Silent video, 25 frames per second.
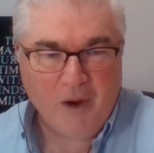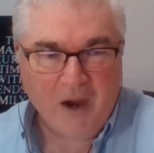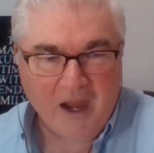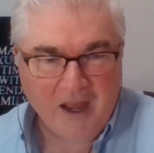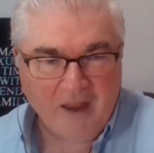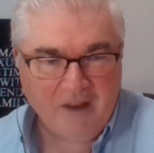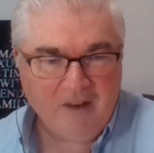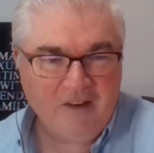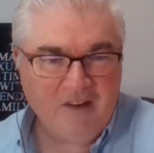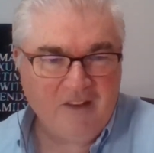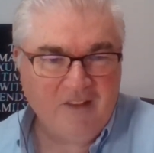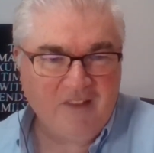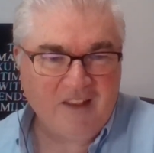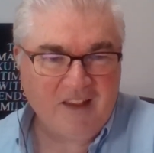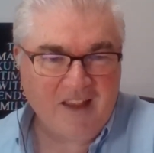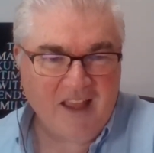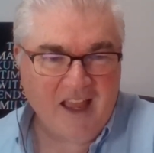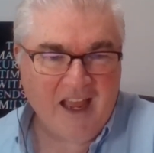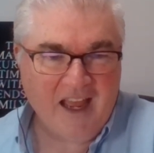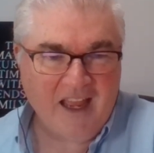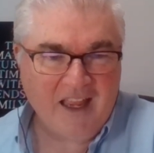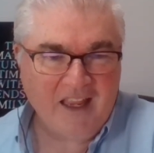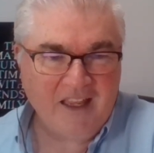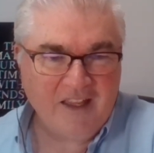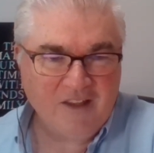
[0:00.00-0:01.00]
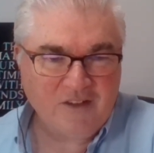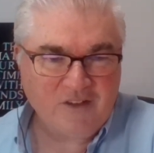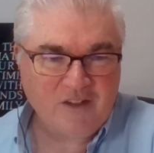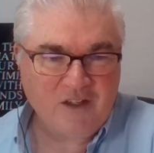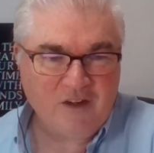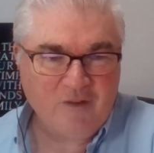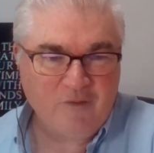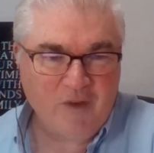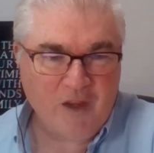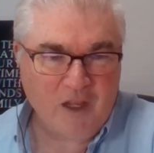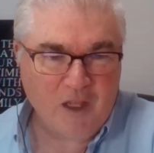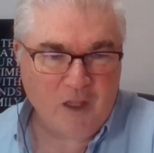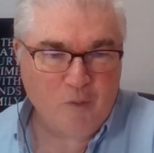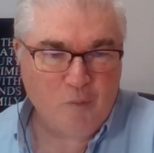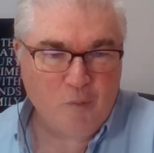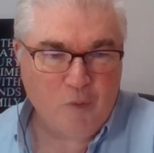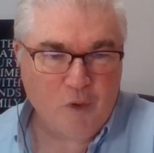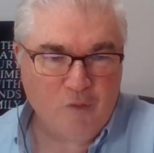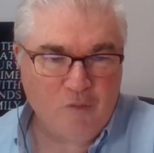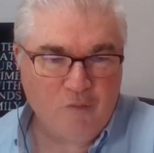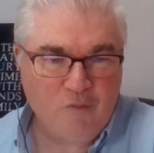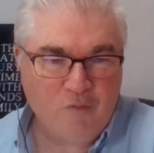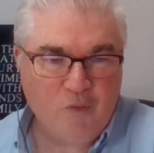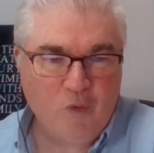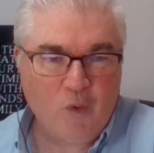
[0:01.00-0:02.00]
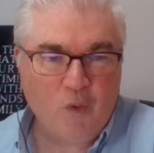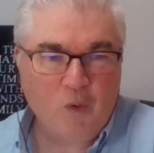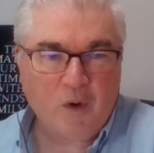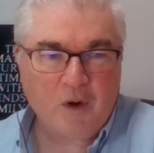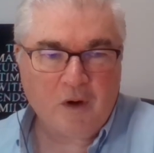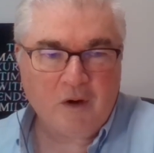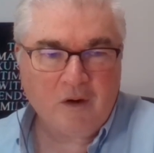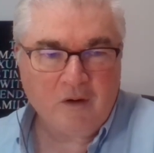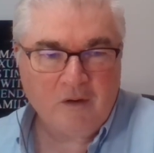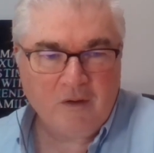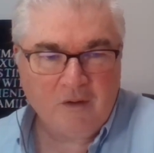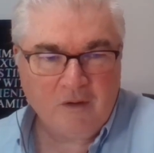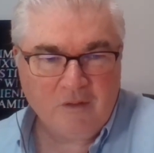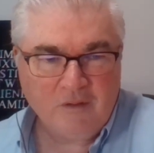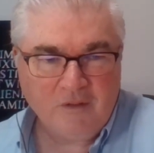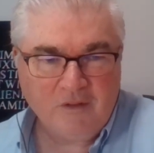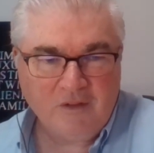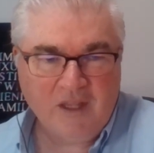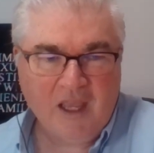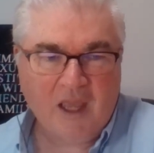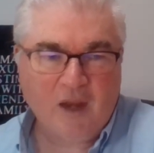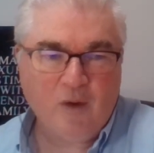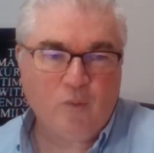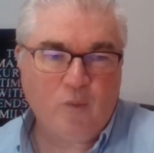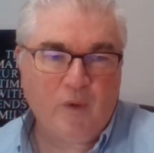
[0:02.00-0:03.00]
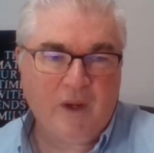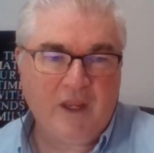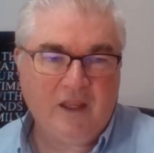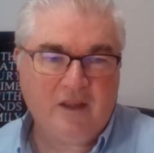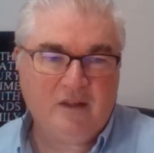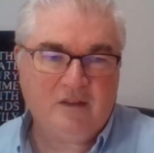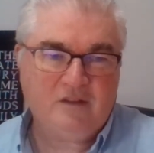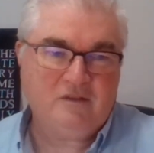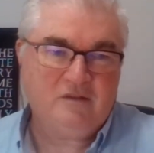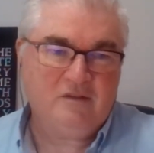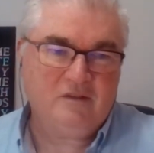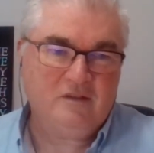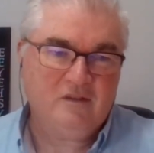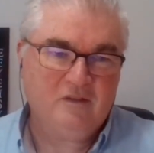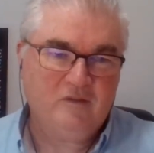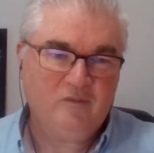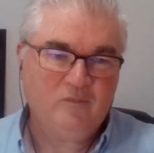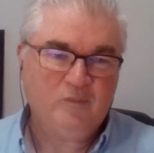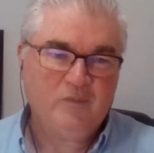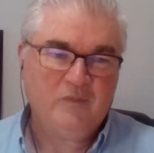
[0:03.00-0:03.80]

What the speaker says: but the guy isn't available for 10 weeks.